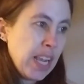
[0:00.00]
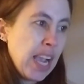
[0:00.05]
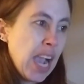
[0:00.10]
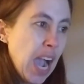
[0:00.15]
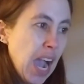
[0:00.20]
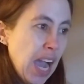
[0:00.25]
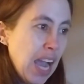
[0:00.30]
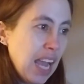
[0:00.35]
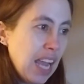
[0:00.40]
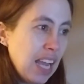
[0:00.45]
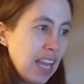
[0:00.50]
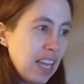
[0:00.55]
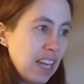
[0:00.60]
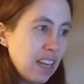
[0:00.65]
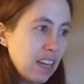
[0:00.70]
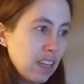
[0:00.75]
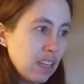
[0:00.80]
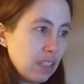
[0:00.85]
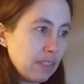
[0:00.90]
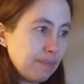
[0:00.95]

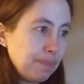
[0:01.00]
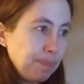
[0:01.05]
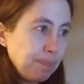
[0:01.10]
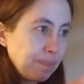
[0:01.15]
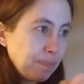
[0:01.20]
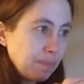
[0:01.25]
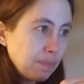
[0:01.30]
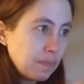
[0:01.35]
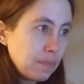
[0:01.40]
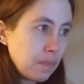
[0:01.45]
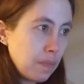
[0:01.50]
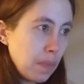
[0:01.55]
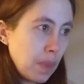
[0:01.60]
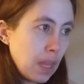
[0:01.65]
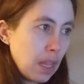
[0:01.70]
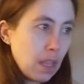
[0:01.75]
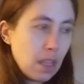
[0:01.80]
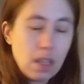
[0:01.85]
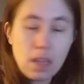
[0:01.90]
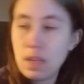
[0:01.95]
God!
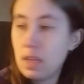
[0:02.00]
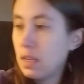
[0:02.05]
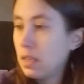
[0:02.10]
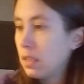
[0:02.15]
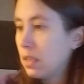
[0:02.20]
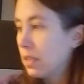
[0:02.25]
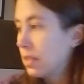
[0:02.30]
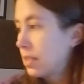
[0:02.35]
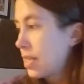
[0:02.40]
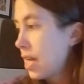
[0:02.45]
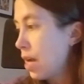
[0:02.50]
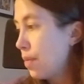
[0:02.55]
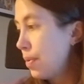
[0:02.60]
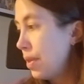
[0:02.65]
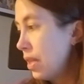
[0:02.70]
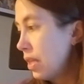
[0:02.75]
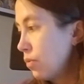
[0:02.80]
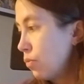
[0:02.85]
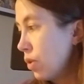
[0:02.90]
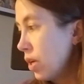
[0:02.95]
It's gotta be
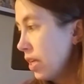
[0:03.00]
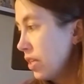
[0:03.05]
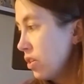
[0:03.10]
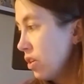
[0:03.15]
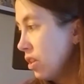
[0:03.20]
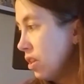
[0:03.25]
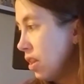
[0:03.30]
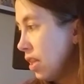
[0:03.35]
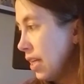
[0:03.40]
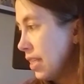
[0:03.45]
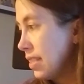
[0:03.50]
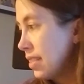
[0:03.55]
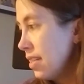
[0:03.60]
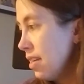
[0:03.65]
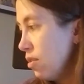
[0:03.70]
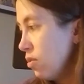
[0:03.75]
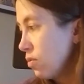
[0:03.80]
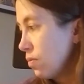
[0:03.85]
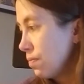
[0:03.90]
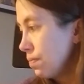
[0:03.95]
when I turn the lights
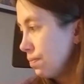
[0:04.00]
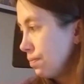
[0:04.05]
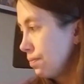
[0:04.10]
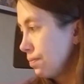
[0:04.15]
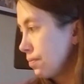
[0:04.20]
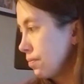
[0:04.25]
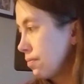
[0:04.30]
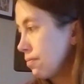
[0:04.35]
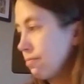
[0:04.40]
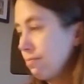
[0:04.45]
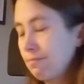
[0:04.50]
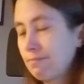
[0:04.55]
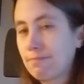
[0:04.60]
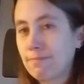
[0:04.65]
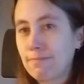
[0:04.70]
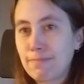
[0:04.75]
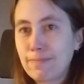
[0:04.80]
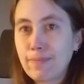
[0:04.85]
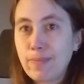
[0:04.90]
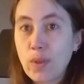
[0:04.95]
down.
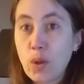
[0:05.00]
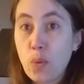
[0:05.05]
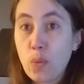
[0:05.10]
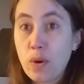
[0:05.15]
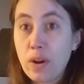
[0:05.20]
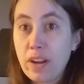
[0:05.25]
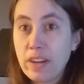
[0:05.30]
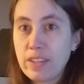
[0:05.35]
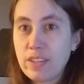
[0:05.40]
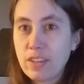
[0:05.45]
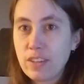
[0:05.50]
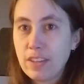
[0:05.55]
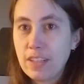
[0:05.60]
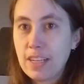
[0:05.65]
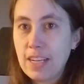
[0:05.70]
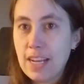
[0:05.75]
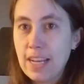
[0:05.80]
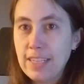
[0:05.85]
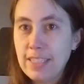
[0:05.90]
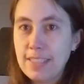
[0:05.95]
When I turn the
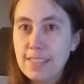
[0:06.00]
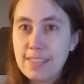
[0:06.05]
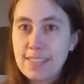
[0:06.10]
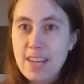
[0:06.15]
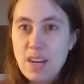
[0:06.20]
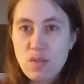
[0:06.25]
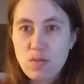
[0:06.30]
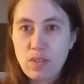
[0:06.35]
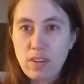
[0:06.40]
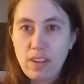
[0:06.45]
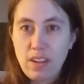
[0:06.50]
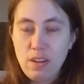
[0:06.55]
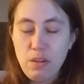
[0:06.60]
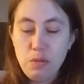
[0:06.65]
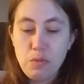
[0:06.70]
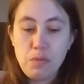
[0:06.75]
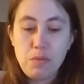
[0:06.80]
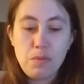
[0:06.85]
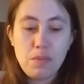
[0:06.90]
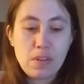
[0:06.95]
lights down
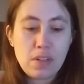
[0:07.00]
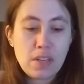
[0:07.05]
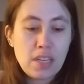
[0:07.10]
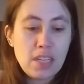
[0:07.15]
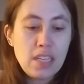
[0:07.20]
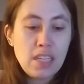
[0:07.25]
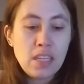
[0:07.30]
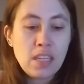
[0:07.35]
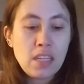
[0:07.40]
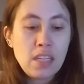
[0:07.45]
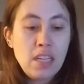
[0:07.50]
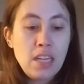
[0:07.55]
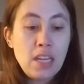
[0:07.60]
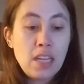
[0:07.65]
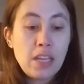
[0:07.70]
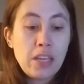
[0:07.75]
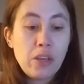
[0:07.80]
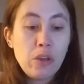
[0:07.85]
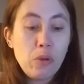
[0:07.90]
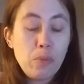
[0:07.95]
low.
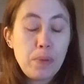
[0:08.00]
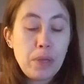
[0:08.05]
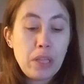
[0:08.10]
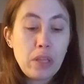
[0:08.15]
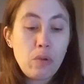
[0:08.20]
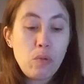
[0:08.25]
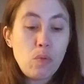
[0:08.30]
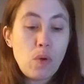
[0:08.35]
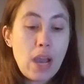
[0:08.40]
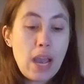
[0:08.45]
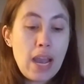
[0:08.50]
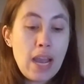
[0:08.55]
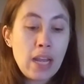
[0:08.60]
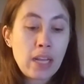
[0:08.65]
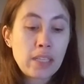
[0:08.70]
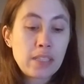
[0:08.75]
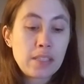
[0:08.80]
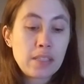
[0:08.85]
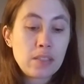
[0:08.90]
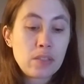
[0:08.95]
Hillbilly
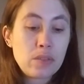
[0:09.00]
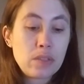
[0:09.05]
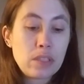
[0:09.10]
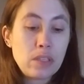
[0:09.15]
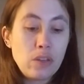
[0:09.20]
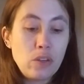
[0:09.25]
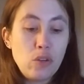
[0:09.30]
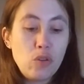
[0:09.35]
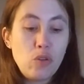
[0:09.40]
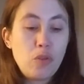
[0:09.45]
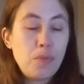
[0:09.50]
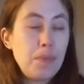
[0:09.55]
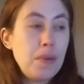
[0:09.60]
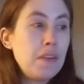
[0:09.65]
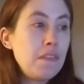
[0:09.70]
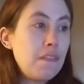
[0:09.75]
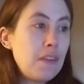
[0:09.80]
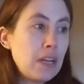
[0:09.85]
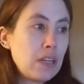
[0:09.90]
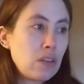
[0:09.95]
Wax. This was a new-to-me
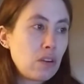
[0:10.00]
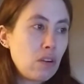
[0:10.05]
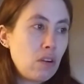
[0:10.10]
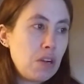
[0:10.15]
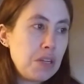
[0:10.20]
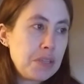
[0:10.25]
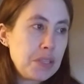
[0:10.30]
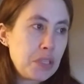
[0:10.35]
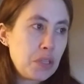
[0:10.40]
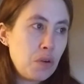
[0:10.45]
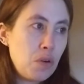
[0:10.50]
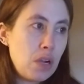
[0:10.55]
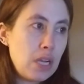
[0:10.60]
vendor also.